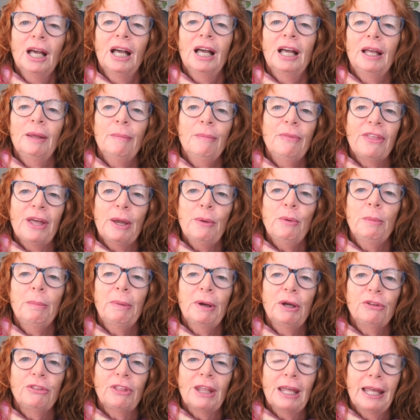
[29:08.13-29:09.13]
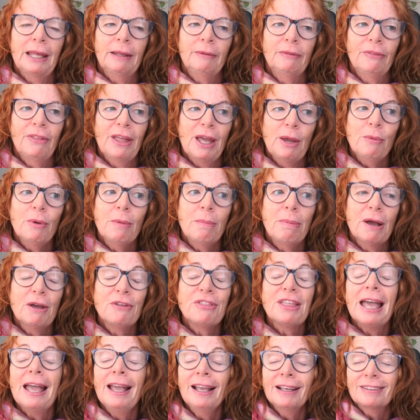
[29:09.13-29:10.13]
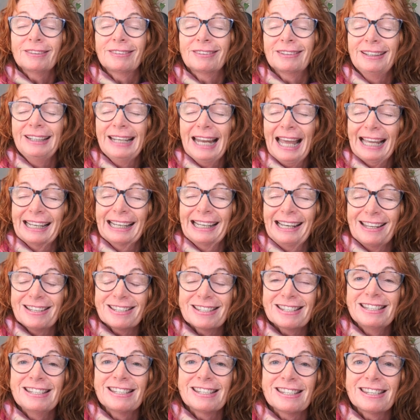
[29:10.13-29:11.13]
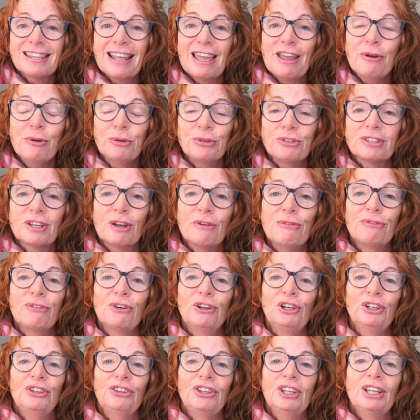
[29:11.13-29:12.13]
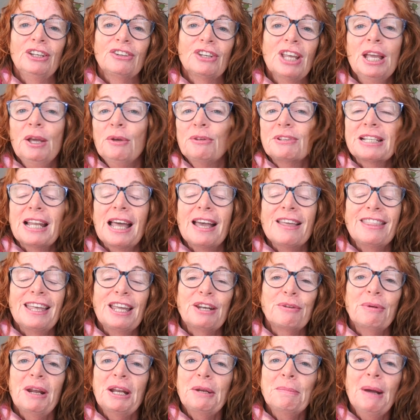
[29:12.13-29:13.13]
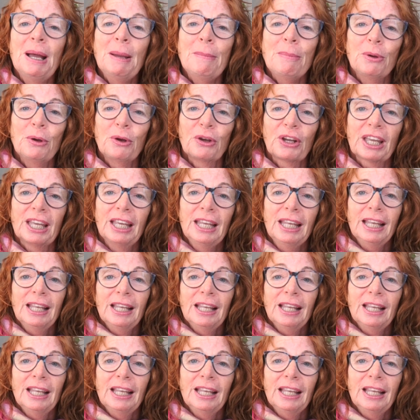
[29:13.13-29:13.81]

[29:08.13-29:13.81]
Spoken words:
They were both excellent adolescents. They also followed me. It's like they'd read my book.